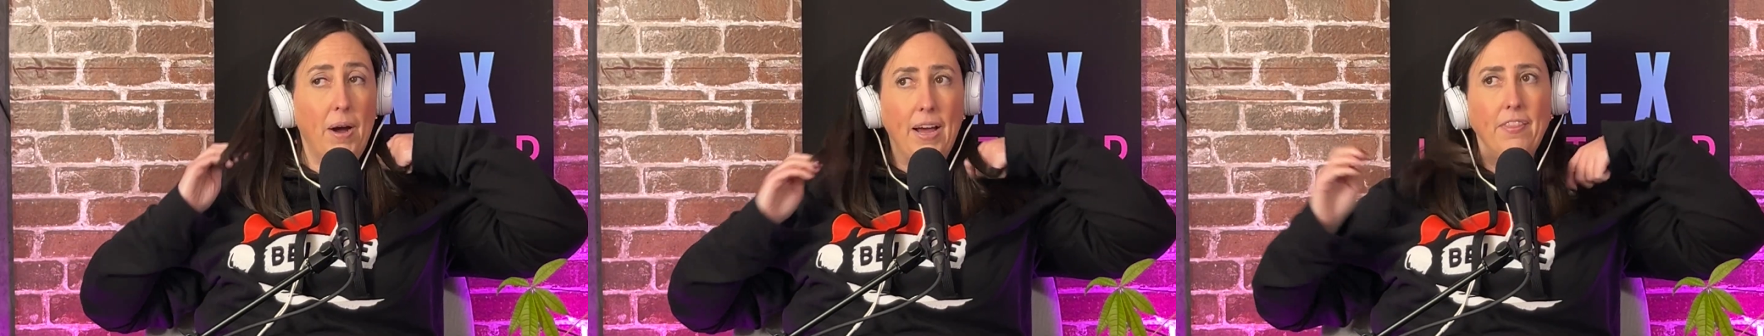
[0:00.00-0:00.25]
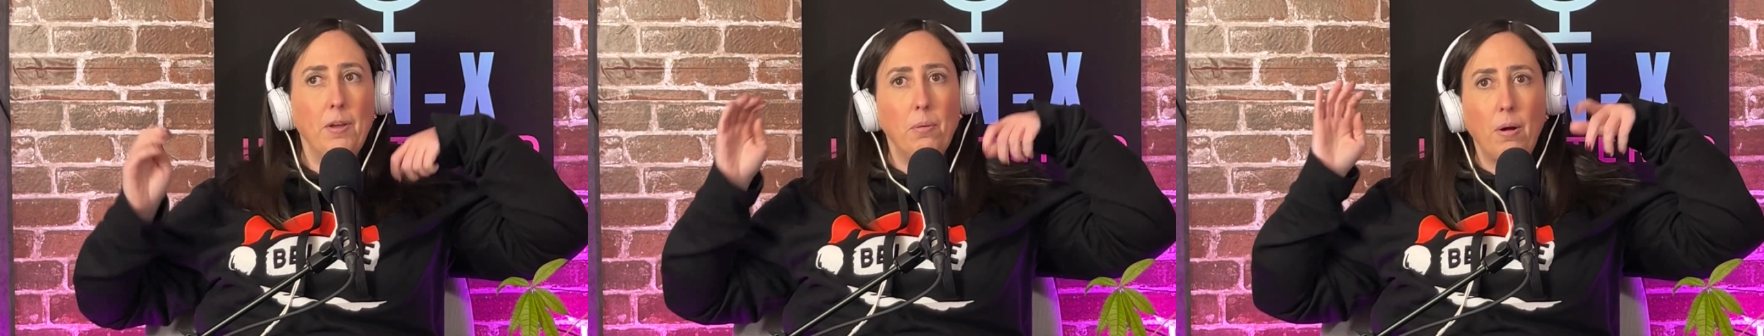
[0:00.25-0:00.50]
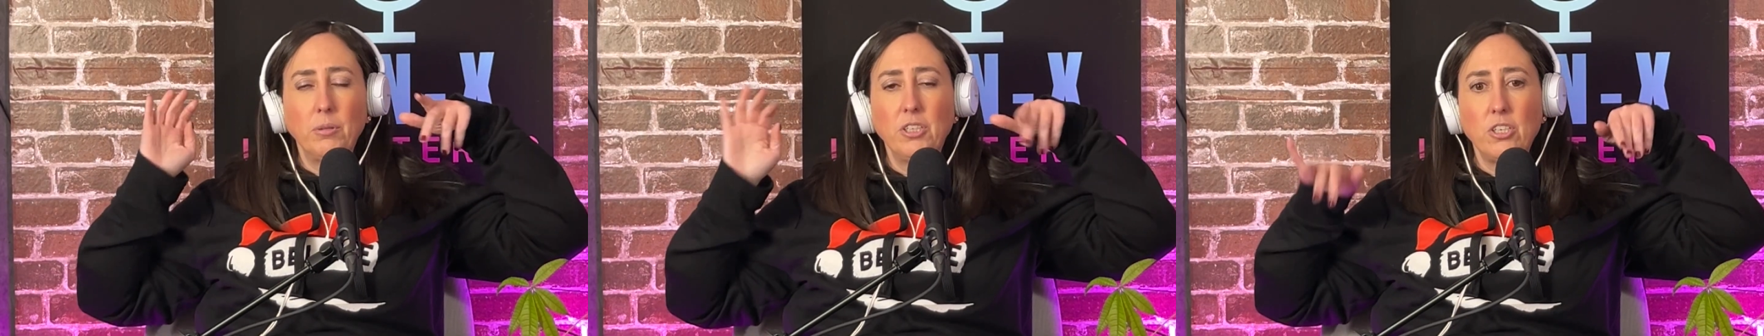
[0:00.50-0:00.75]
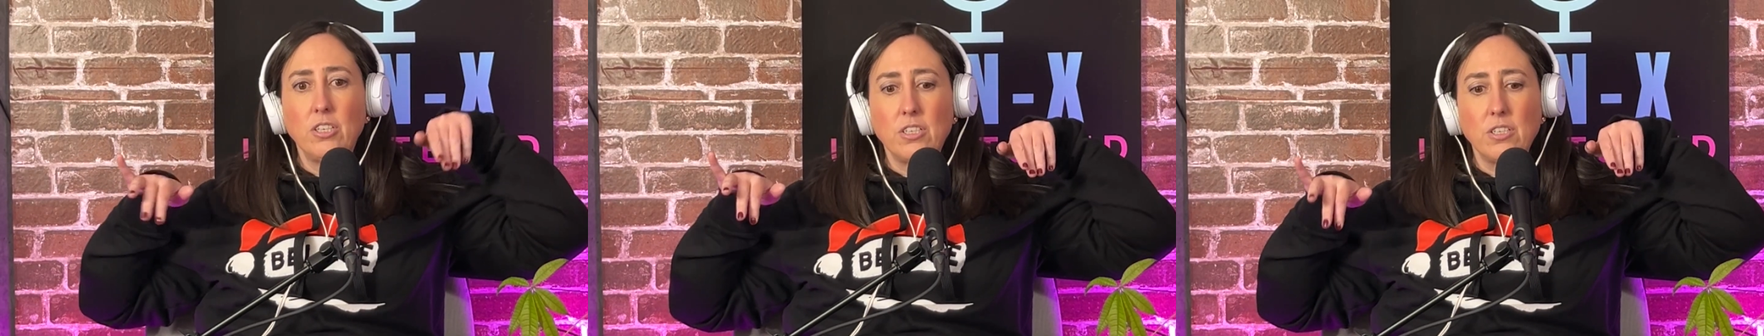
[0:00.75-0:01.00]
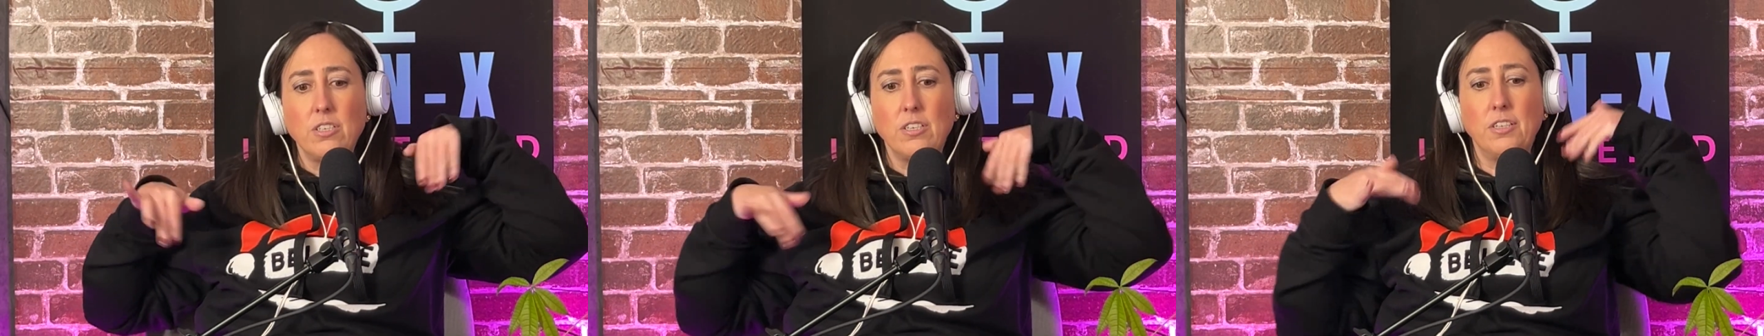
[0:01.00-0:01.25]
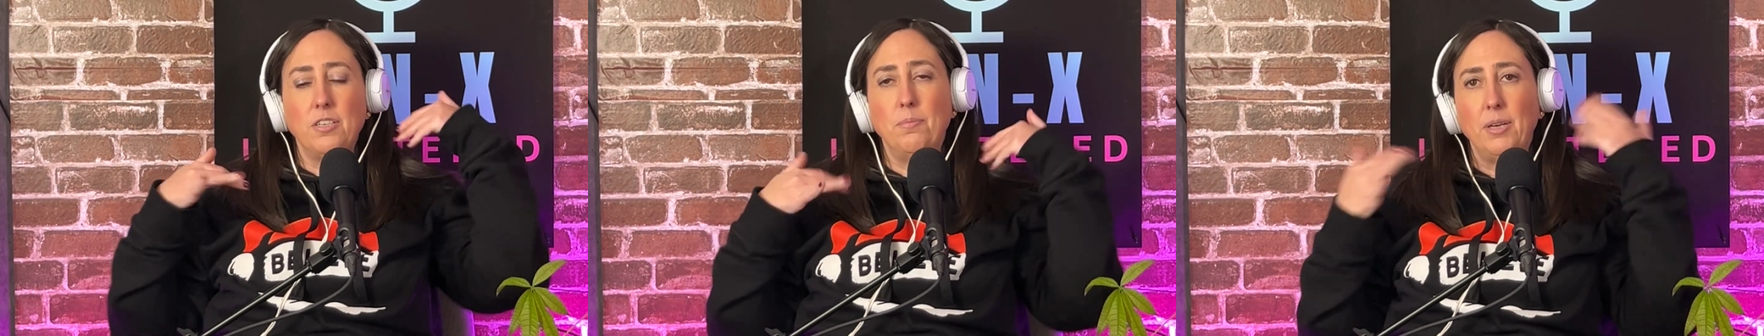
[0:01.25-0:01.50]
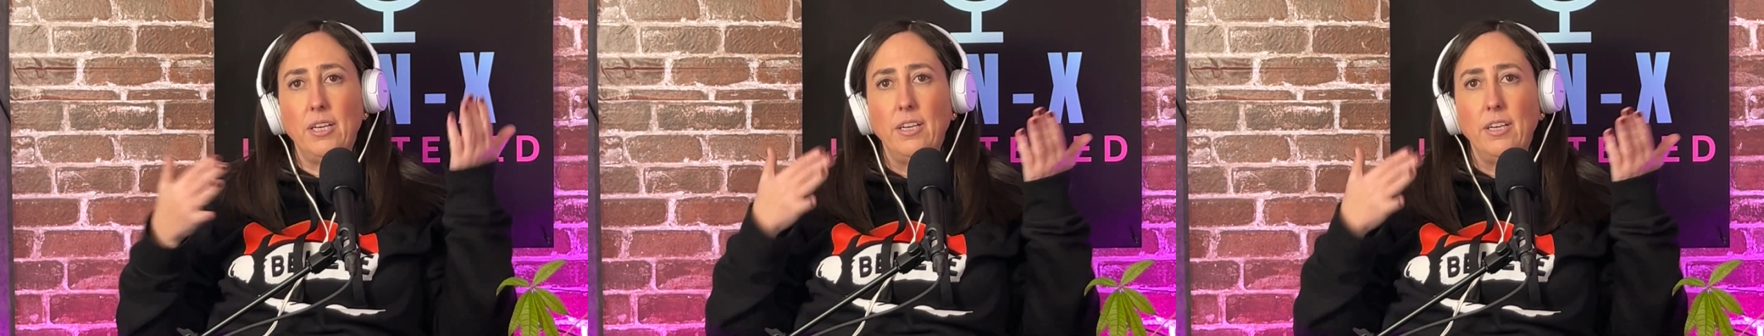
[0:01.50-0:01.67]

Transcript: but they probably should have just stuck to making